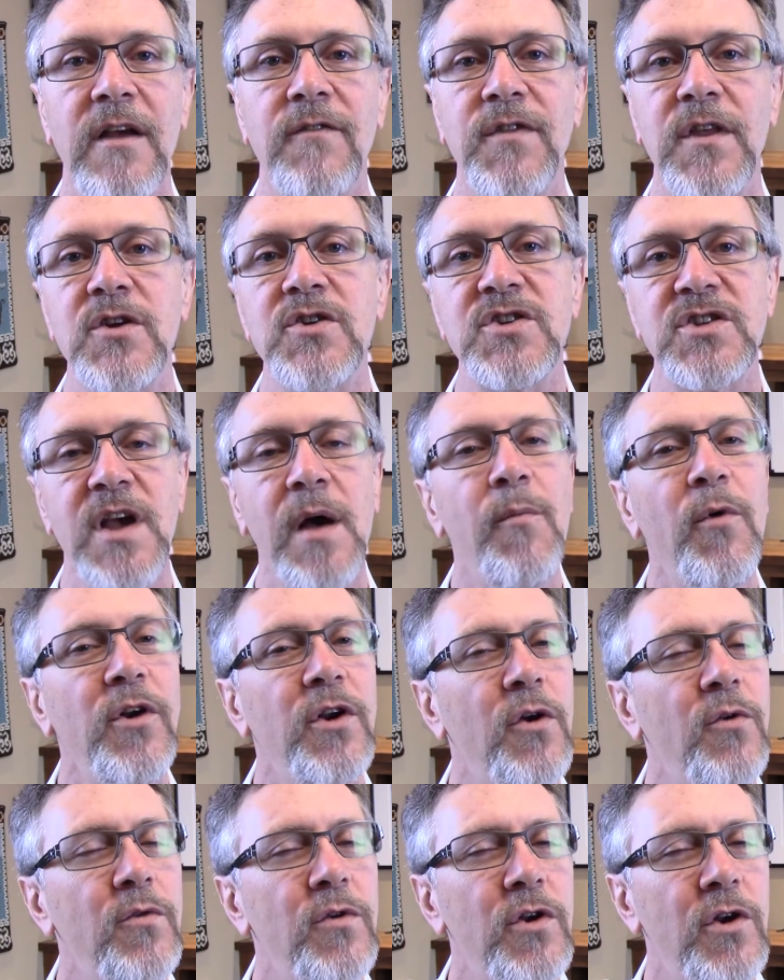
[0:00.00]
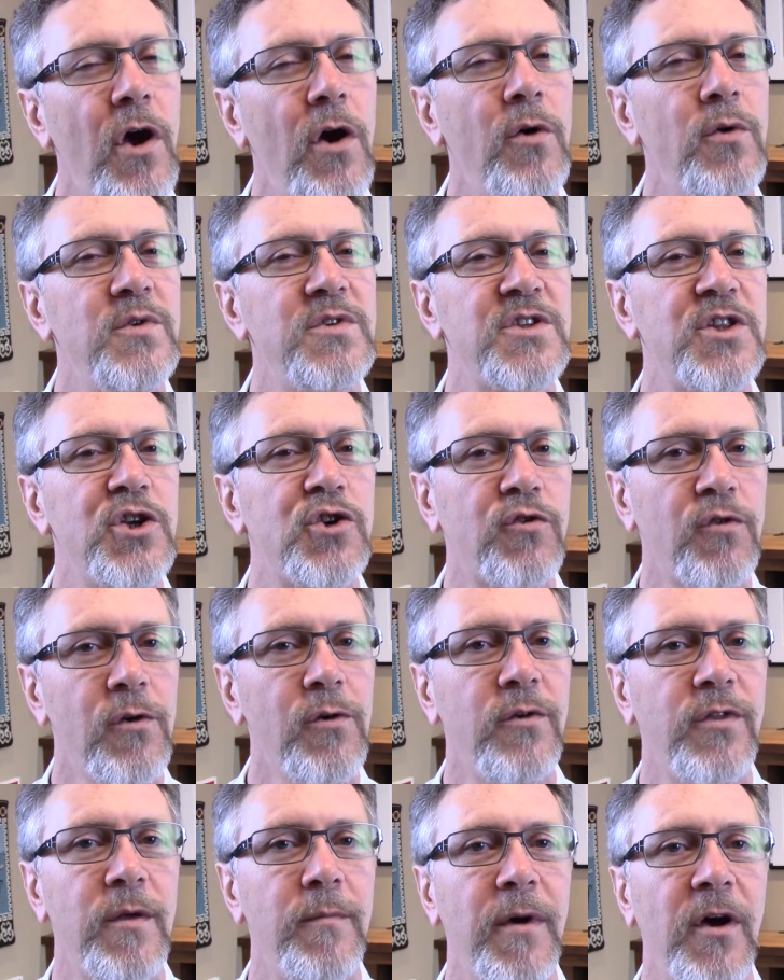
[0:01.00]
If there's someone who knows the
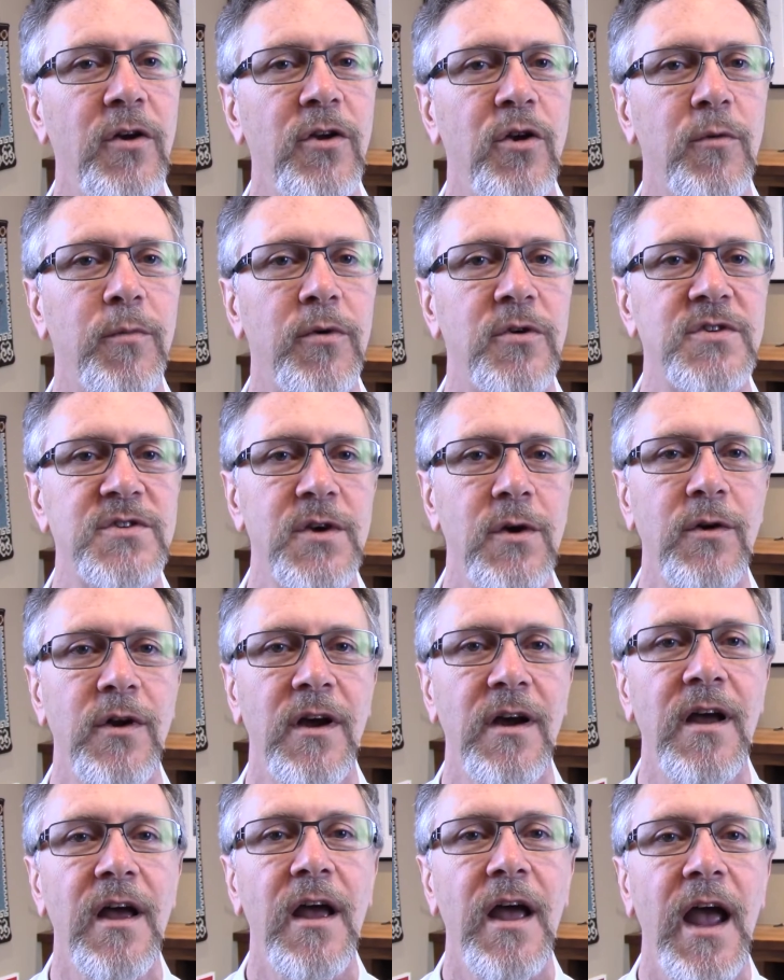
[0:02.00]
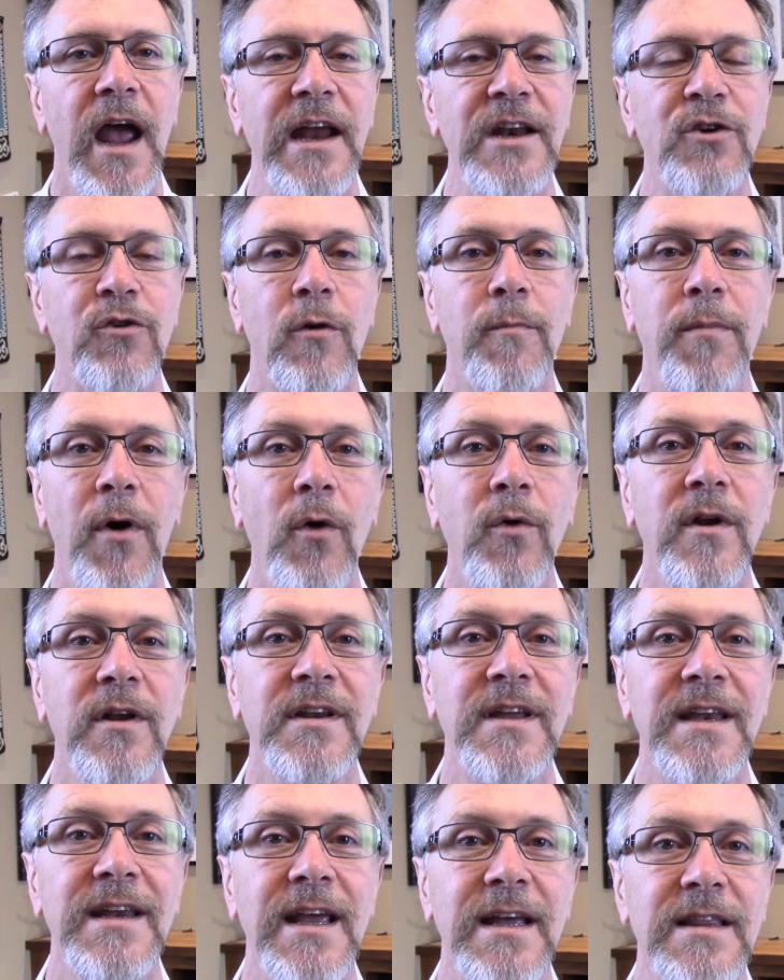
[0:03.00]
truth about your persona and your
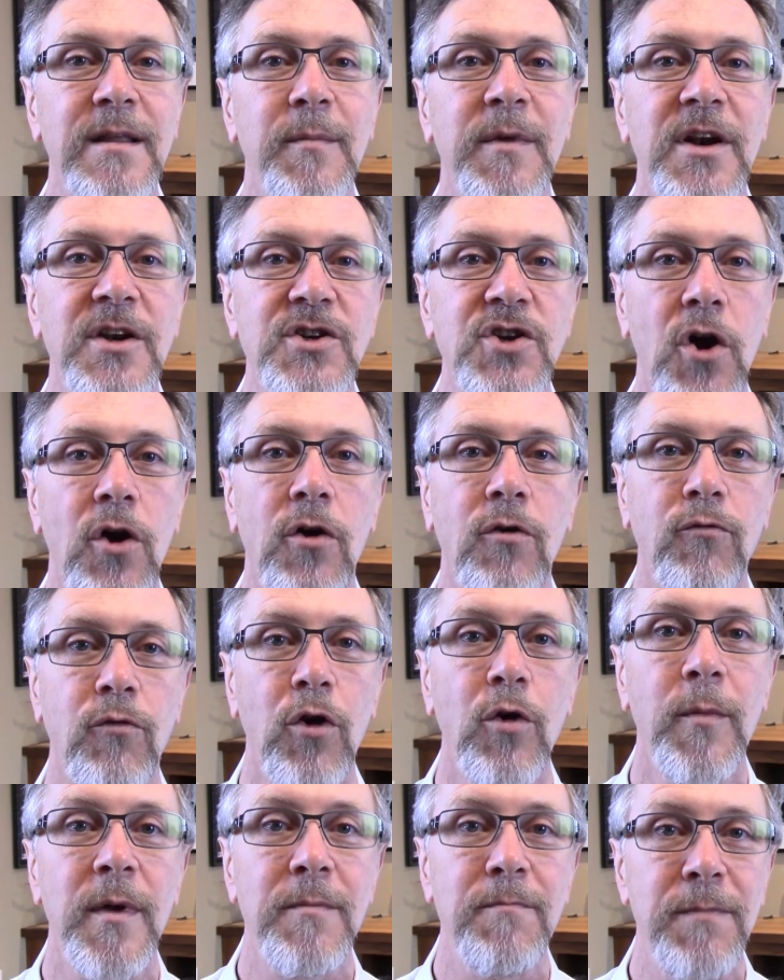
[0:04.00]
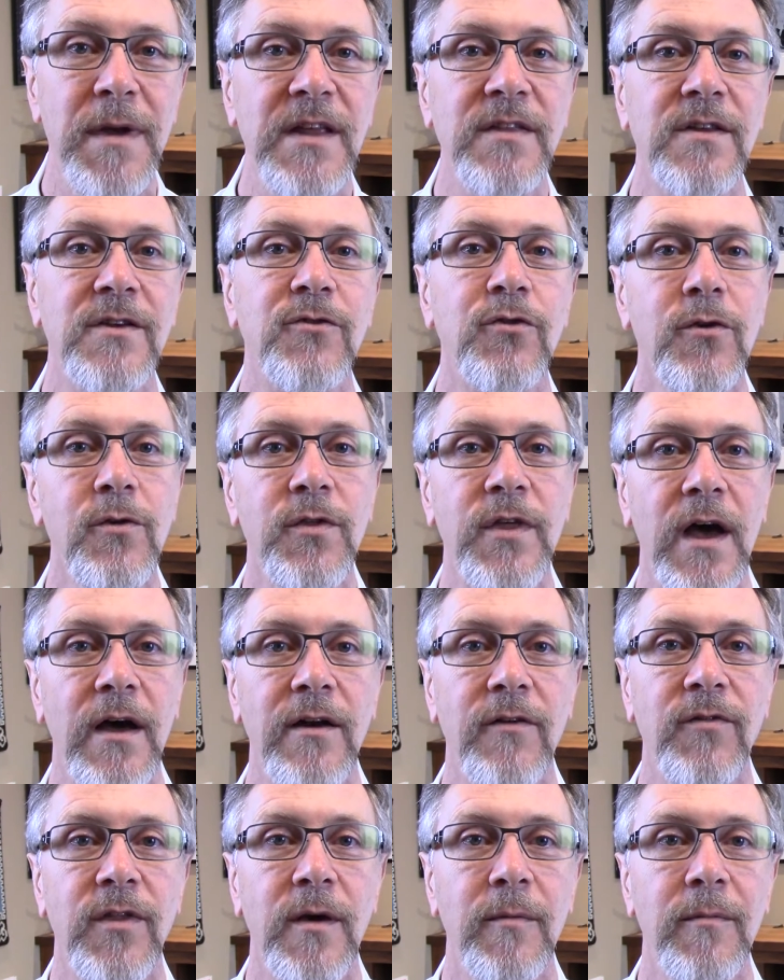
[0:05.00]
opponent can get them in a dark room and beat the truth
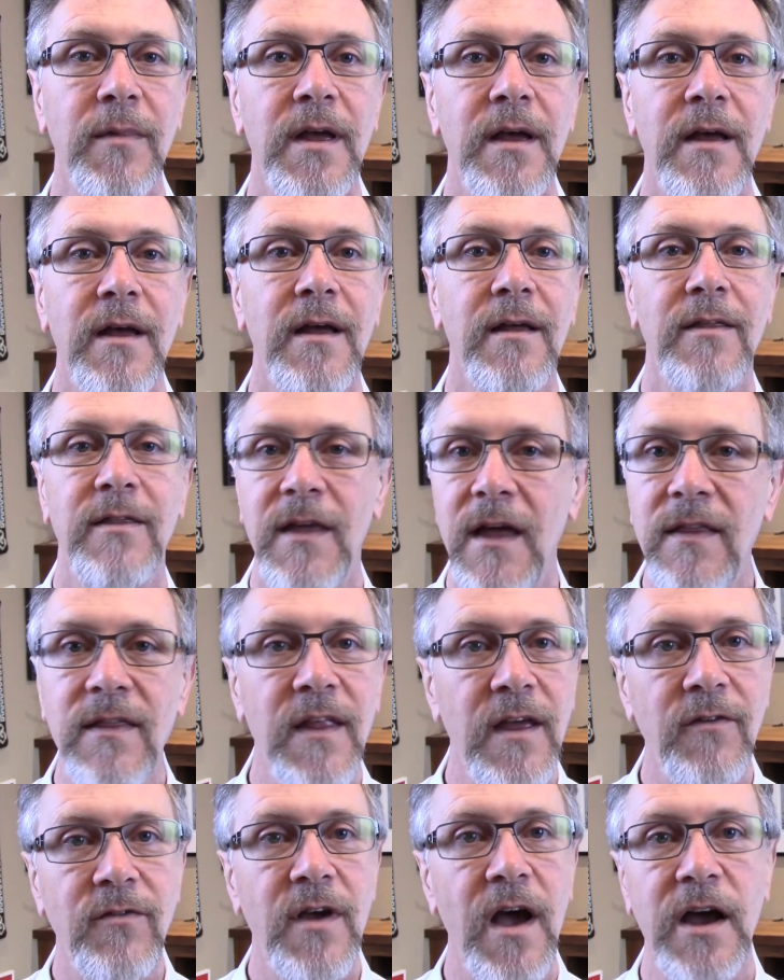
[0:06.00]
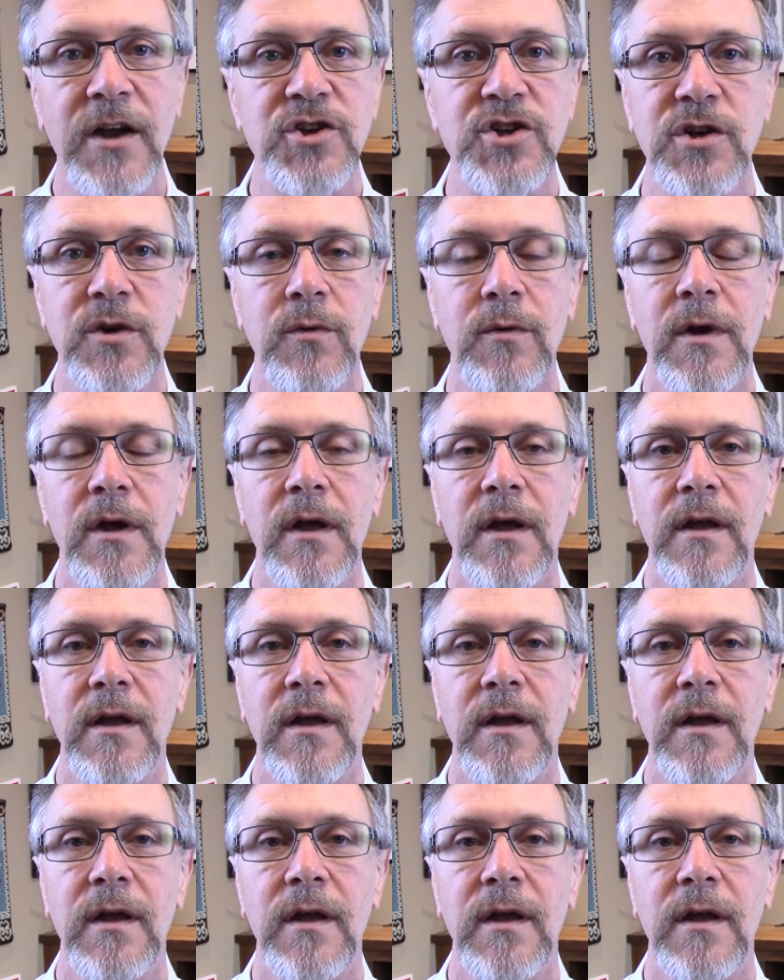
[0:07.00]
out of them, then they've got you.